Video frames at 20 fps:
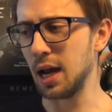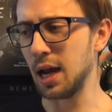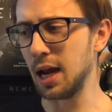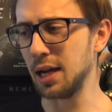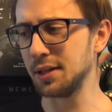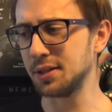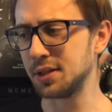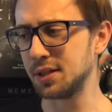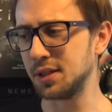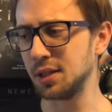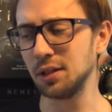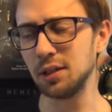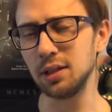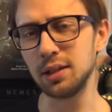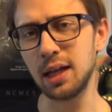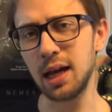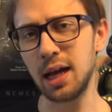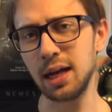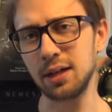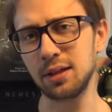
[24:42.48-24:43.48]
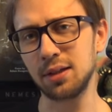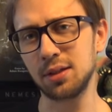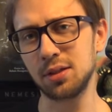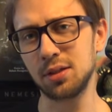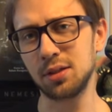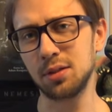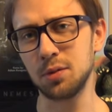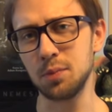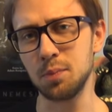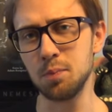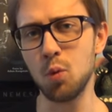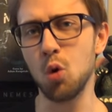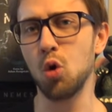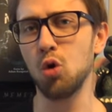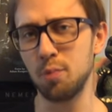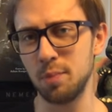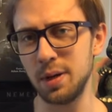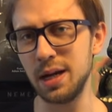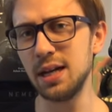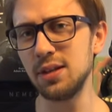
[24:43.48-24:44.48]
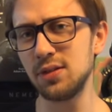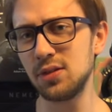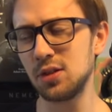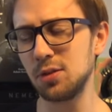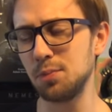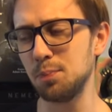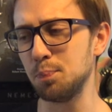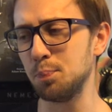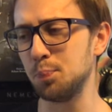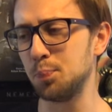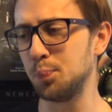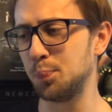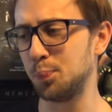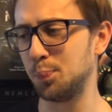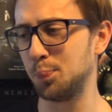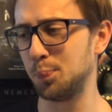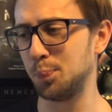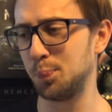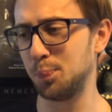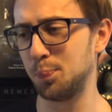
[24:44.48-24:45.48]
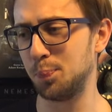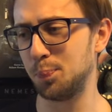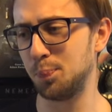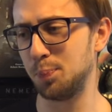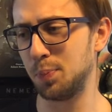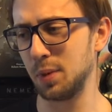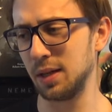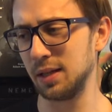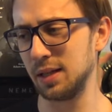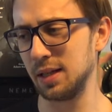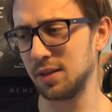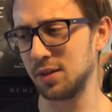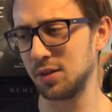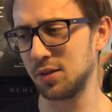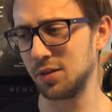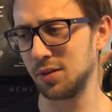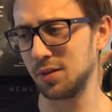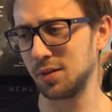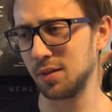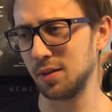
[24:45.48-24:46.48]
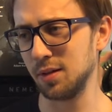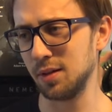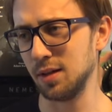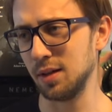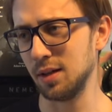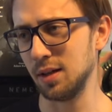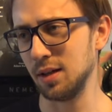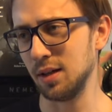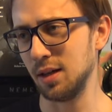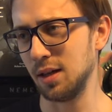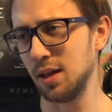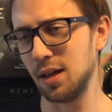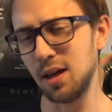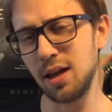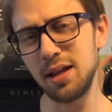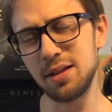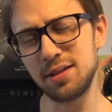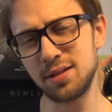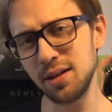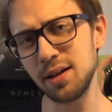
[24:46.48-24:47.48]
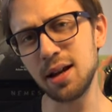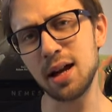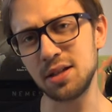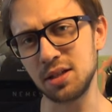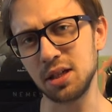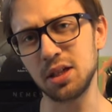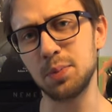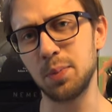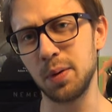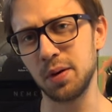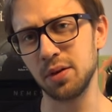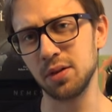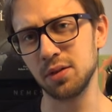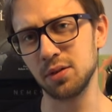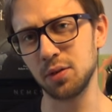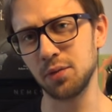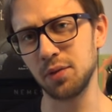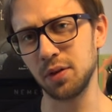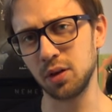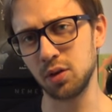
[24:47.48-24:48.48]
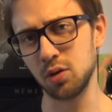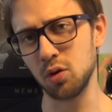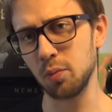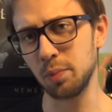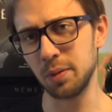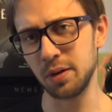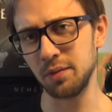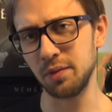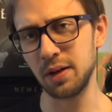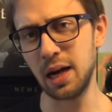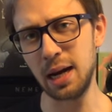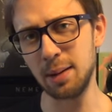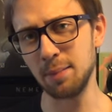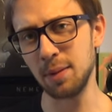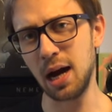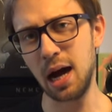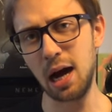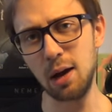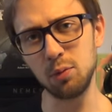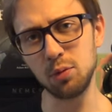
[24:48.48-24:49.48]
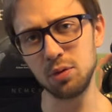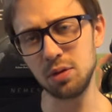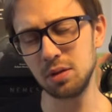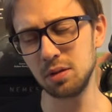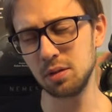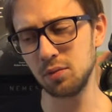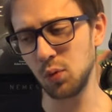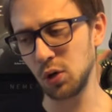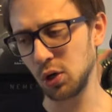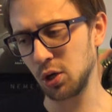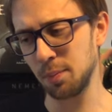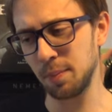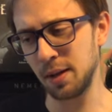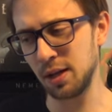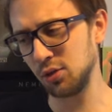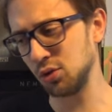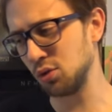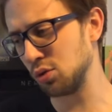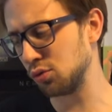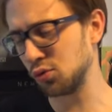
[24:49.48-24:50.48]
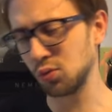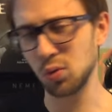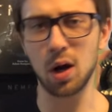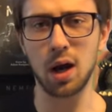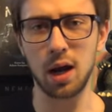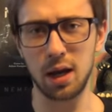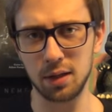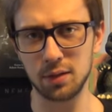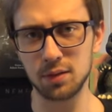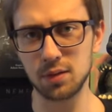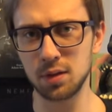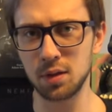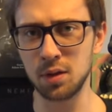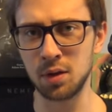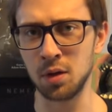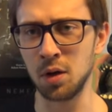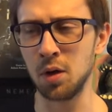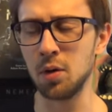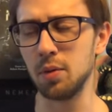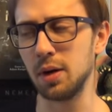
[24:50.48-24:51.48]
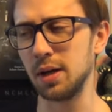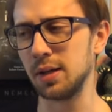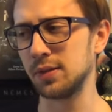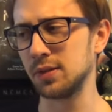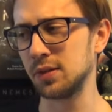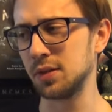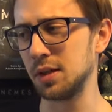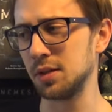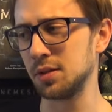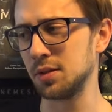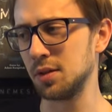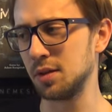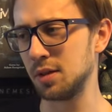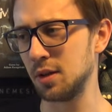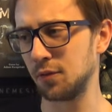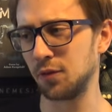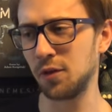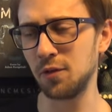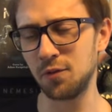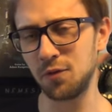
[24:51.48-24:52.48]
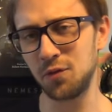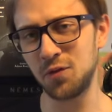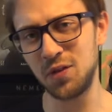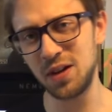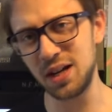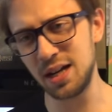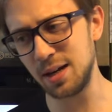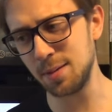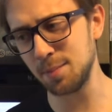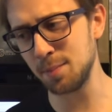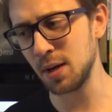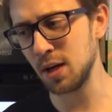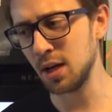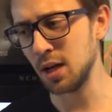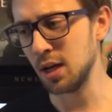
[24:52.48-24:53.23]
It still lacks more meat, but it's It's a nice experience of a cooperative game. I would recommend to try it. You know, it's it's a different theme,